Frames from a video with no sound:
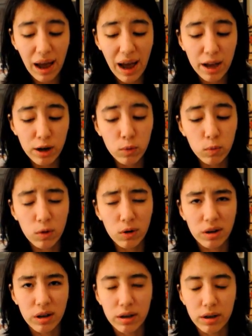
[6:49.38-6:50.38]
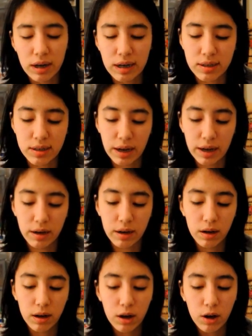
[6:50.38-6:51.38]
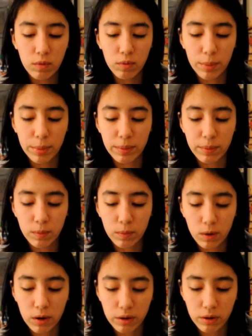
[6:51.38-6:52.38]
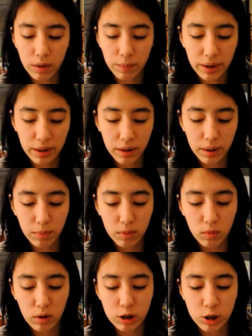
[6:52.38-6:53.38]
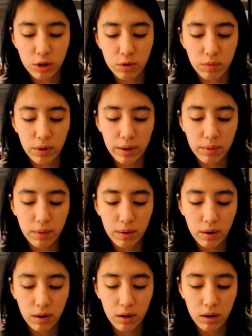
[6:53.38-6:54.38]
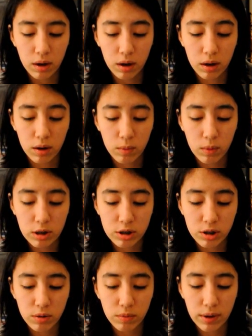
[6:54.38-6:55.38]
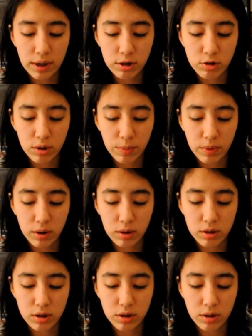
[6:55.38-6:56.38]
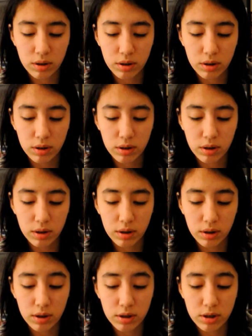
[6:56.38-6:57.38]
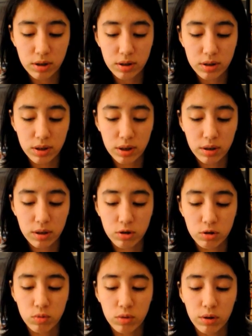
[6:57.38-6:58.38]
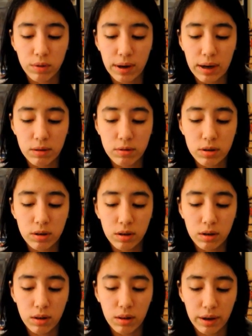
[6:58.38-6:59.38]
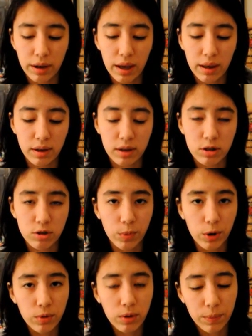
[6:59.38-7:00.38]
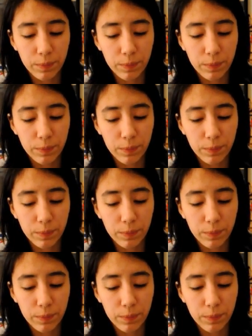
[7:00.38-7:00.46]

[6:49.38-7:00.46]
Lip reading: I don't want it, I said, rubbing water on my lip, watching the red drip into the sink and swirl around like elegant smoke.